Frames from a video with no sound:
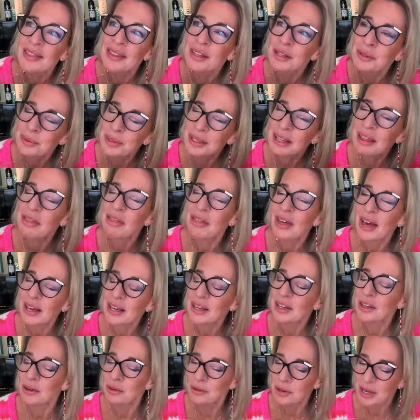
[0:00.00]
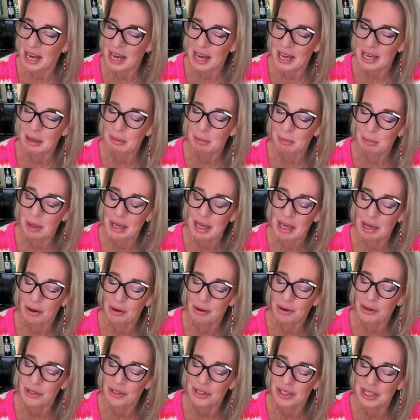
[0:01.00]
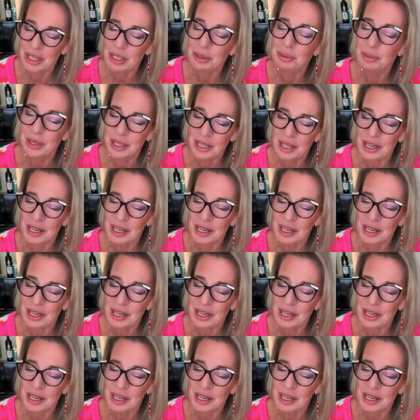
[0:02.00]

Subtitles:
This was a thank you gig because these